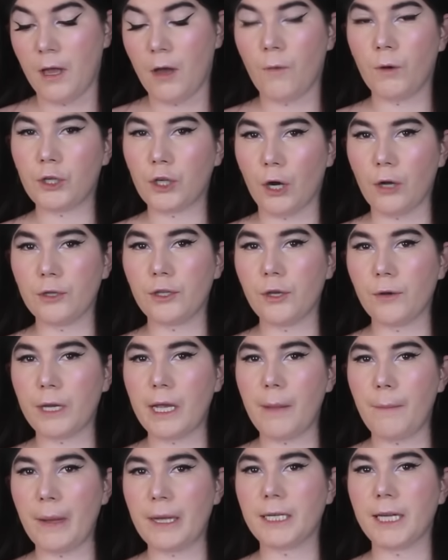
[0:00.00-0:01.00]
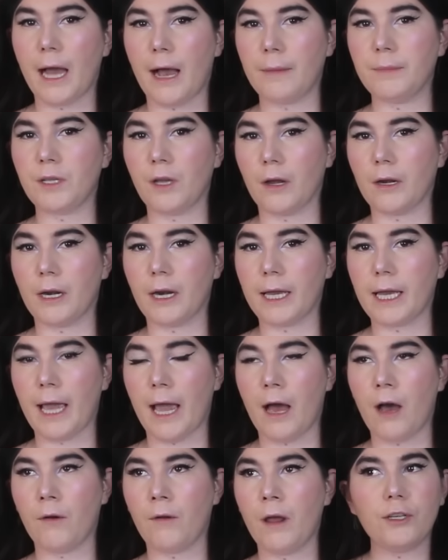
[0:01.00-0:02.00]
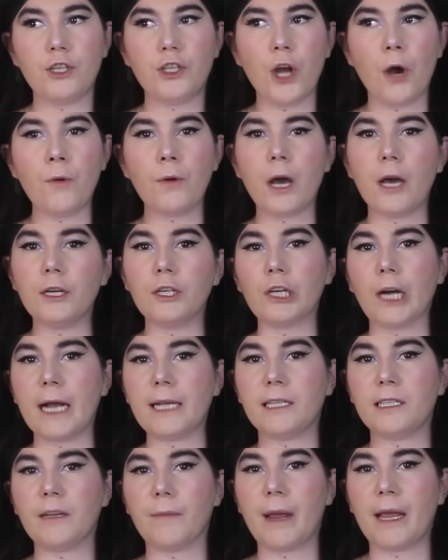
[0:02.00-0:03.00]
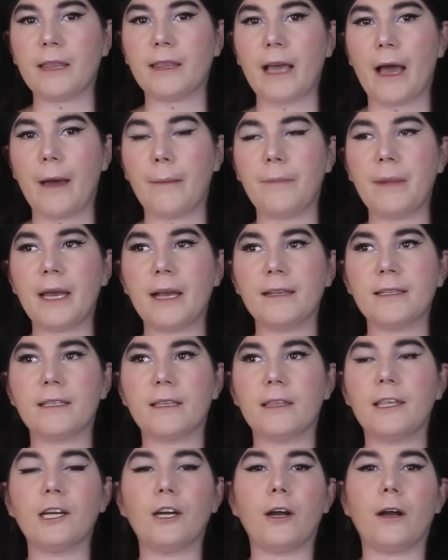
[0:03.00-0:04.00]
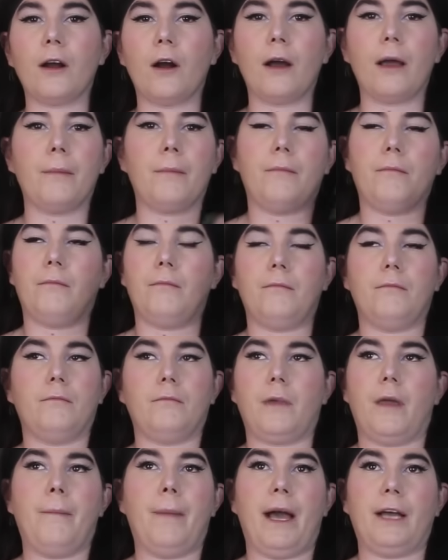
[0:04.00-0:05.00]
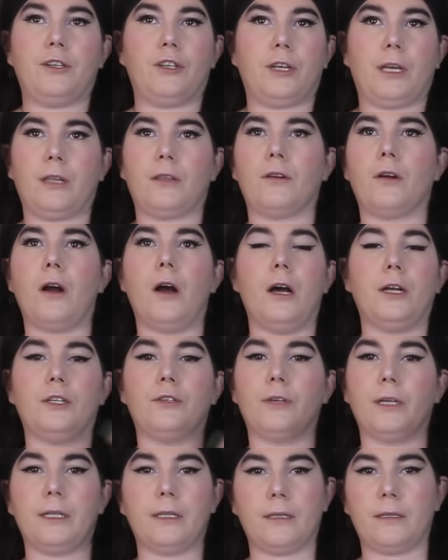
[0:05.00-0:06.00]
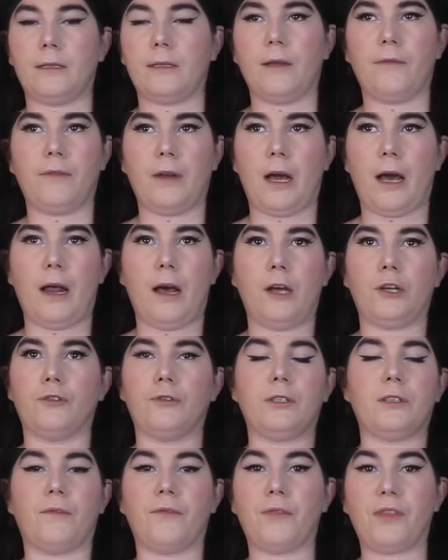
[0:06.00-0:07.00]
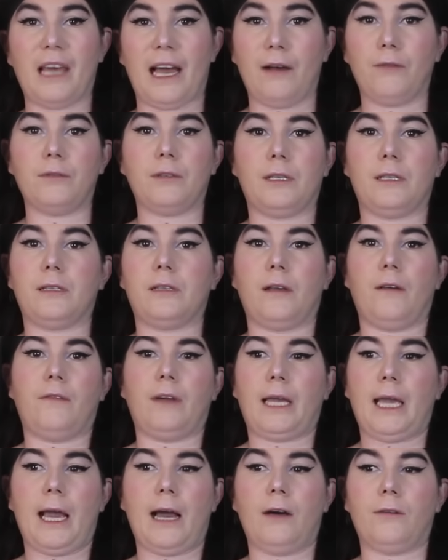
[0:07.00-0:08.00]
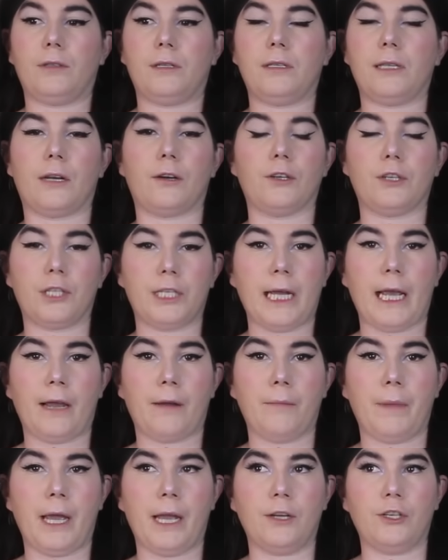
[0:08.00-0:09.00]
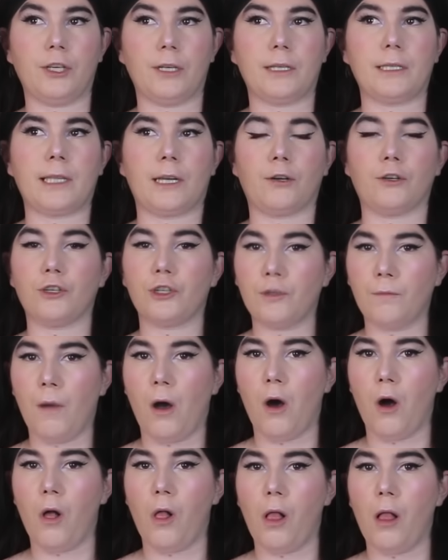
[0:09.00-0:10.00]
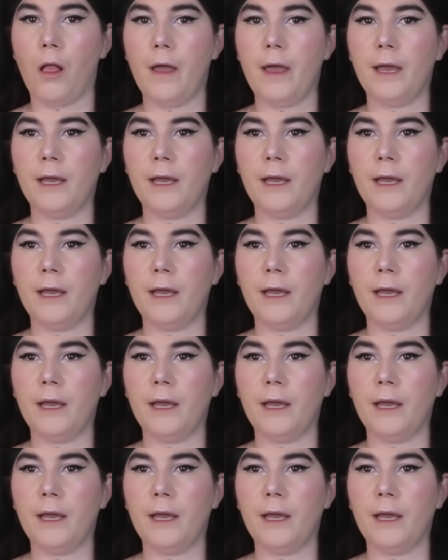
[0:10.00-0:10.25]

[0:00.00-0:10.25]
Which also, keeping tabs on an account, don't underestimate that, because there, I'm imagining there are hundreds, if not hundreds of thousands of accounts that are stan pages that are small.